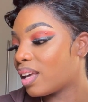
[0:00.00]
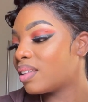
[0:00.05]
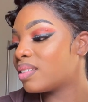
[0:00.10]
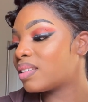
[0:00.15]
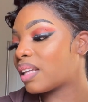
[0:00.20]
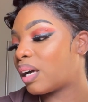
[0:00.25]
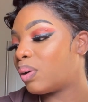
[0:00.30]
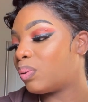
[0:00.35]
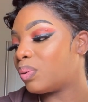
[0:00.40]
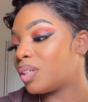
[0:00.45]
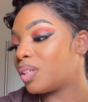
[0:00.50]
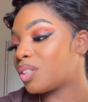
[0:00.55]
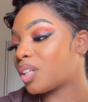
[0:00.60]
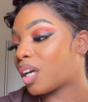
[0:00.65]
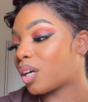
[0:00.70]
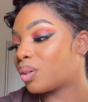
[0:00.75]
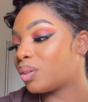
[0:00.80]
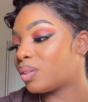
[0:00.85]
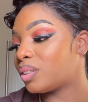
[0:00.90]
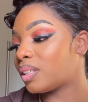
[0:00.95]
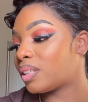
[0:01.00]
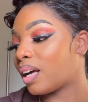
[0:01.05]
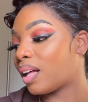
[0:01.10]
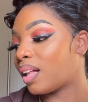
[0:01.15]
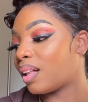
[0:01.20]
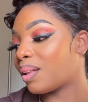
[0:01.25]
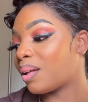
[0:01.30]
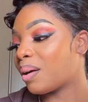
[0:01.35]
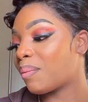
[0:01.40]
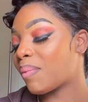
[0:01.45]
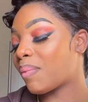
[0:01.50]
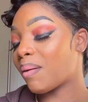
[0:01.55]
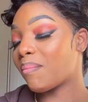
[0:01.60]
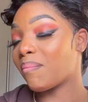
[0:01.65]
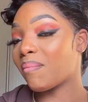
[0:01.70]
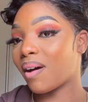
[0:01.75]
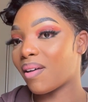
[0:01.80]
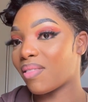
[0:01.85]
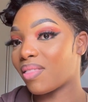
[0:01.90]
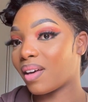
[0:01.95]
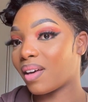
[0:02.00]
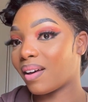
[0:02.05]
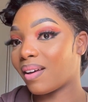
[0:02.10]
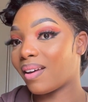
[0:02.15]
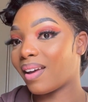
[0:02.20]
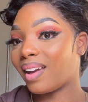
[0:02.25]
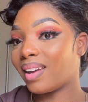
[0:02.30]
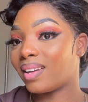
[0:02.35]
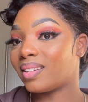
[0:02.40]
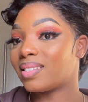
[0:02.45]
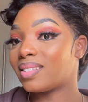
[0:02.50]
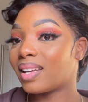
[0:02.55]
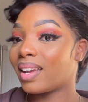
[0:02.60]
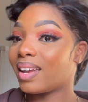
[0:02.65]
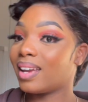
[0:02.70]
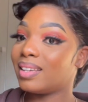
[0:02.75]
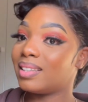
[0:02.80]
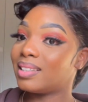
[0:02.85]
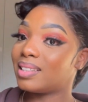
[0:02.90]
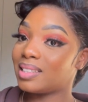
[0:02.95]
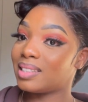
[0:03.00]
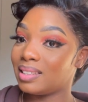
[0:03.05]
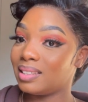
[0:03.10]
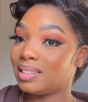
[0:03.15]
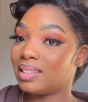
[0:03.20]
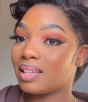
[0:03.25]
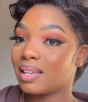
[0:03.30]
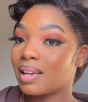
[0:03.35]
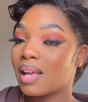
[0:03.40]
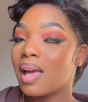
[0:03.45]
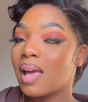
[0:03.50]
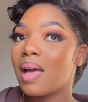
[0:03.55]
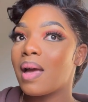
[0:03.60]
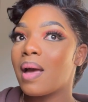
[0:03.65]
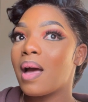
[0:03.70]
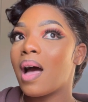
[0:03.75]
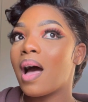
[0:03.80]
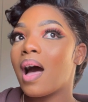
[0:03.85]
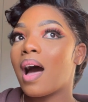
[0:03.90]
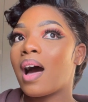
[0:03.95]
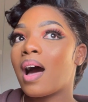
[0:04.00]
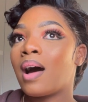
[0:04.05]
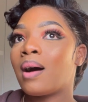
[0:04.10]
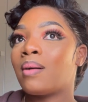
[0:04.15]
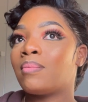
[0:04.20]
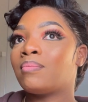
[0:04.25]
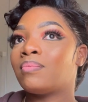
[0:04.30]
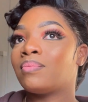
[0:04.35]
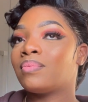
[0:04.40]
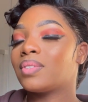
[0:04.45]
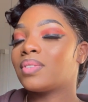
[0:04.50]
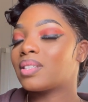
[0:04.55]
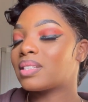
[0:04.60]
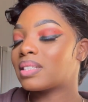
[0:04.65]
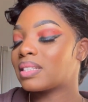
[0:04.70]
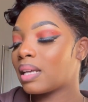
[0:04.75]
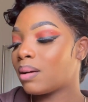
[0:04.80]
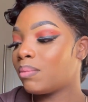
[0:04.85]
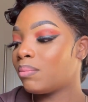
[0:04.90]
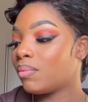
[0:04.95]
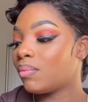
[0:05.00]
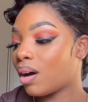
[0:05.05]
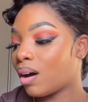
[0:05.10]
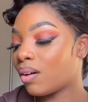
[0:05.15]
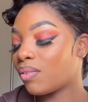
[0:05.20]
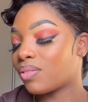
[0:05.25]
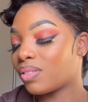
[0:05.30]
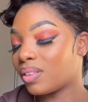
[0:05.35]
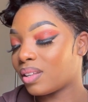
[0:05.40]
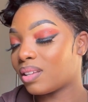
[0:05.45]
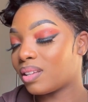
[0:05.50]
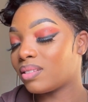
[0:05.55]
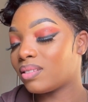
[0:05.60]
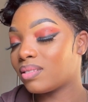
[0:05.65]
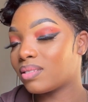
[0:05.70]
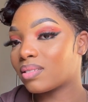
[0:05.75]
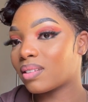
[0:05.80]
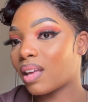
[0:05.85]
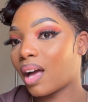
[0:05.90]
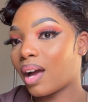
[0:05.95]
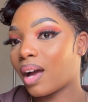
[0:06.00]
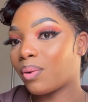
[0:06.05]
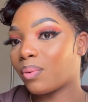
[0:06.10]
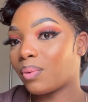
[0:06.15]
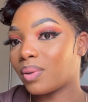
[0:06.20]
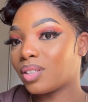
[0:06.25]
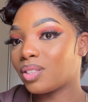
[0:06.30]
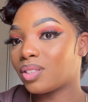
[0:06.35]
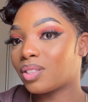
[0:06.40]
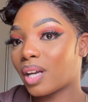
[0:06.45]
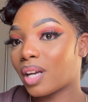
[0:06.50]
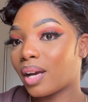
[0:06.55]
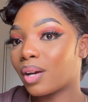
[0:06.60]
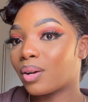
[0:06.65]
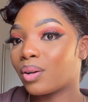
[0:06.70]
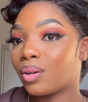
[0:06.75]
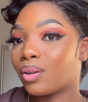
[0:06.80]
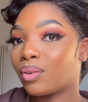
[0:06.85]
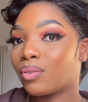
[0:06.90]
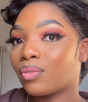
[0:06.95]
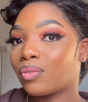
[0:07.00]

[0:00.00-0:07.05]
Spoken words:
I wish I could tell my mother at 18. Some of these I wish I could